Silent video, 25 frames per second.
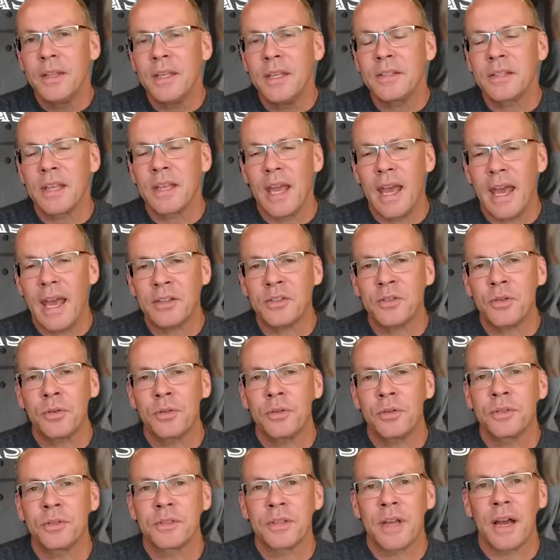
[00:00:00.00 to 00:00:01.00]
this
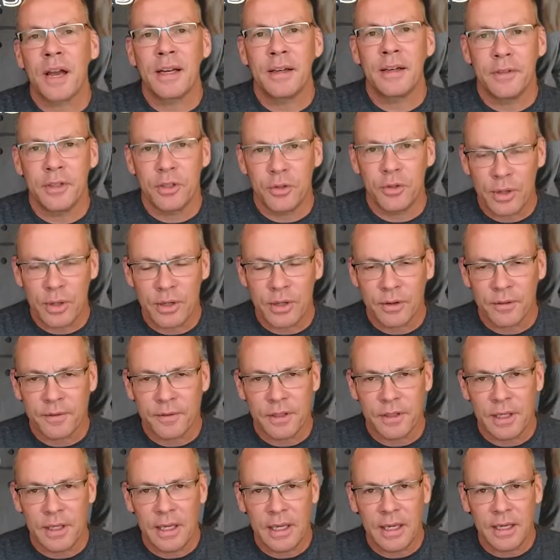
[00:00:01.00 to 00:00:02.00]
external sign of adrenal
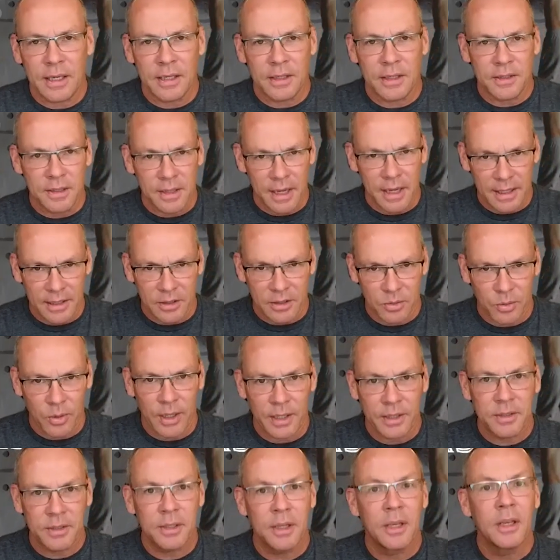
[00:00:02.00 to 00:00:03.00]
fatigue is night
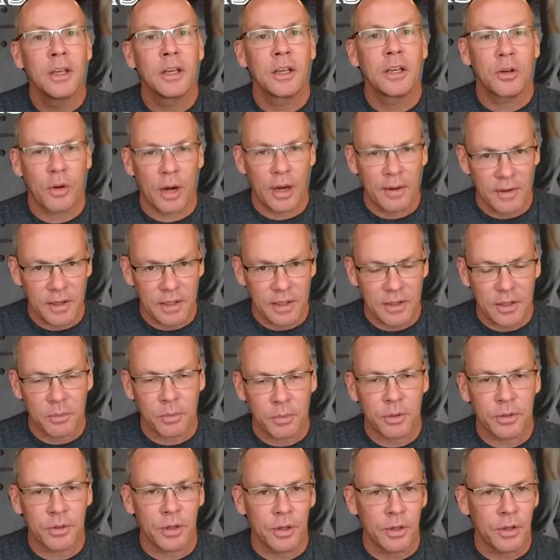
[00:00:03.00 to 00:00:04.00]
sweats, craving
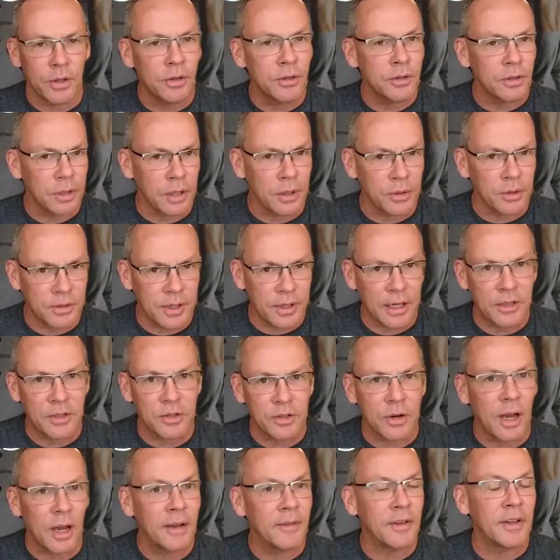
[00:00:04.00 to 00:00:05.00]
simple sugars, low
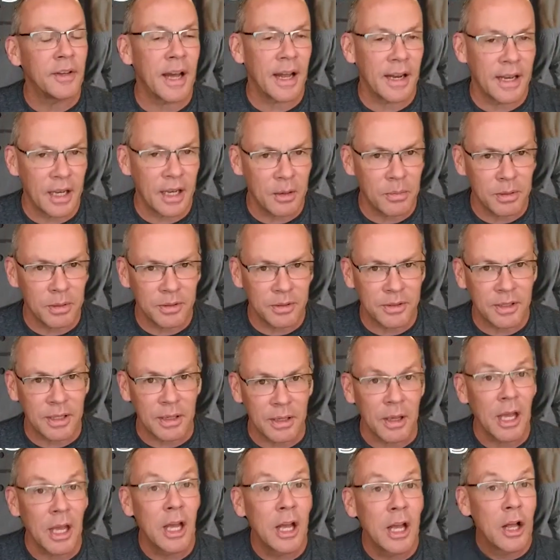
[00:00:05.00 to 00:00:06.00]
sex drive, and not able to
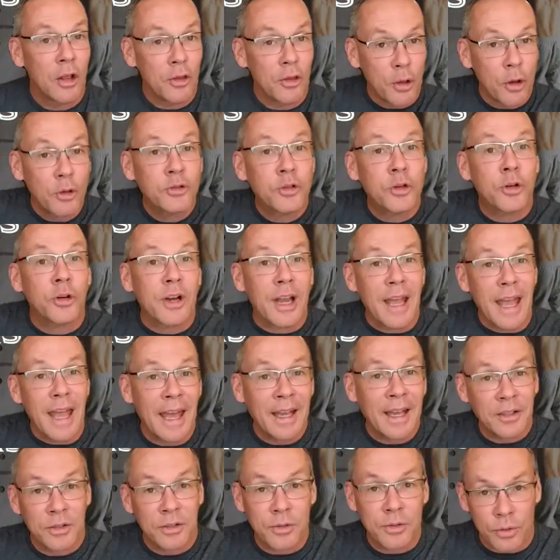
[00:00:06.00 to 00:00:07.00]
sleep. Those are
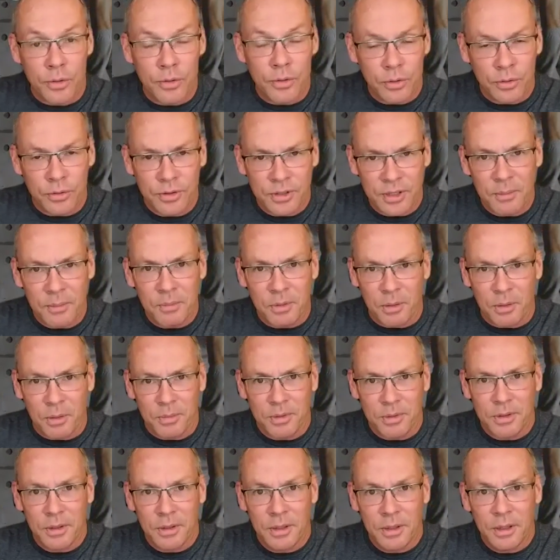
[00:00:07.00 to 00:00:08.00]
external
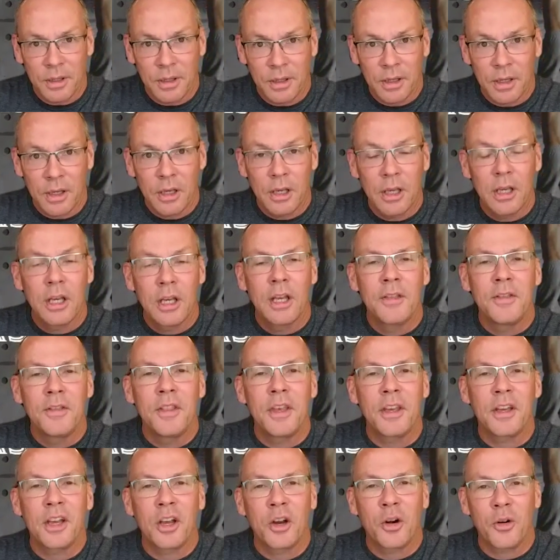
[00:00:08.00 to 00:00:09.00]
symptoms.
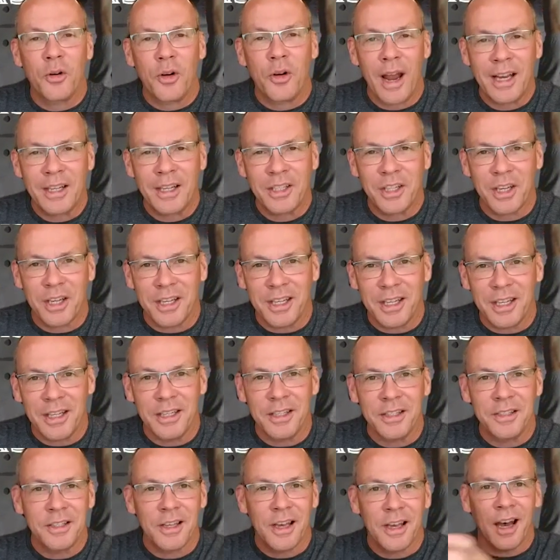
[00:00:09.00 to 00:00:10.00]
The correction
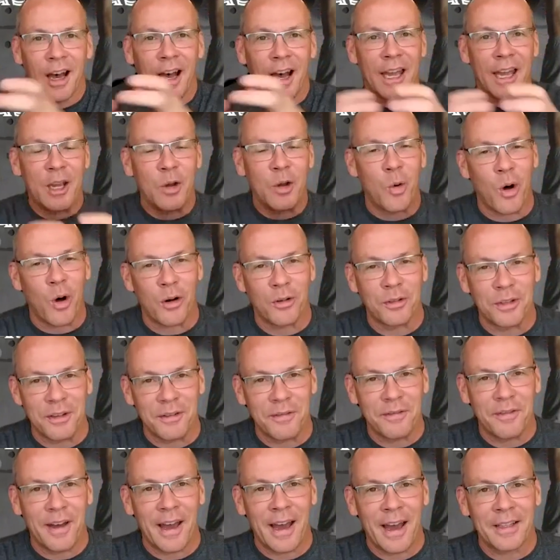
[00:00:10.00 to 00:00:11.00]
is high
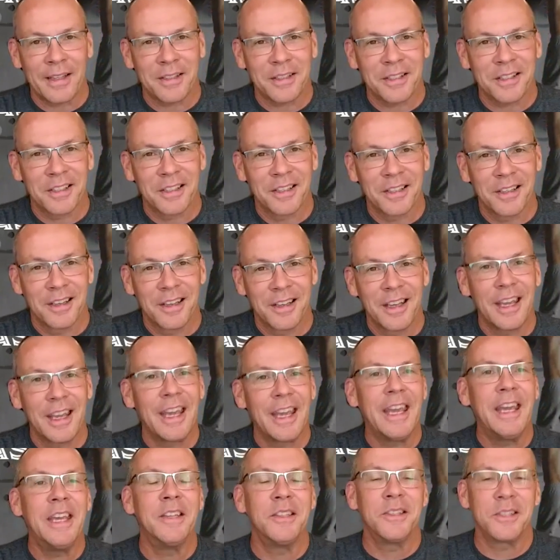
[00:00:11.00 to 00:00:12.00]
quality fats
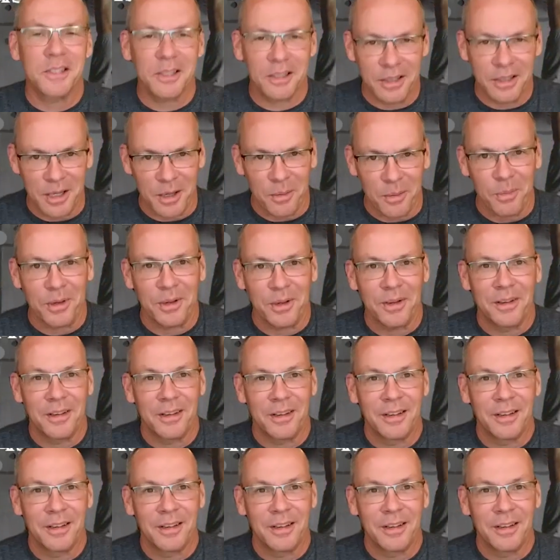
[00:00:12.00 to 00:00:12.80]
and sleep.